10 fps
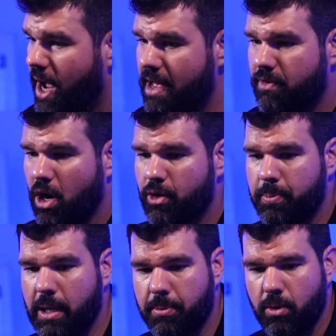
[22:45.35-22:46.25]
Where I have other
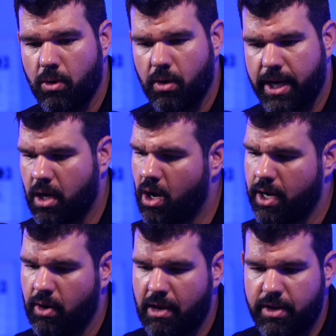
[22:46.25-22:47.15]
people who are like, oh,
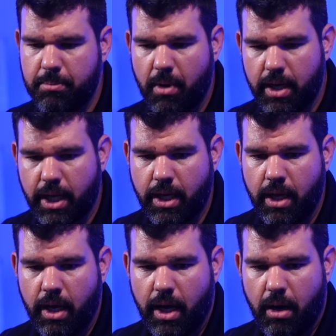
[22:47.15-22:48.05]
I don't have any money,
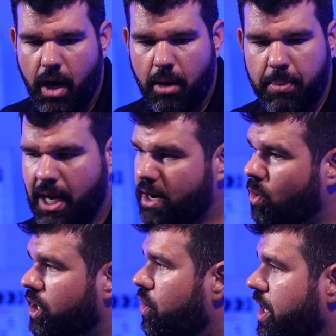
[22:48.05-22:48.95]
um, but I
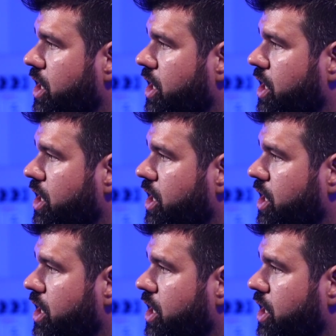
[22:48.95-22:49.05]
don't want to go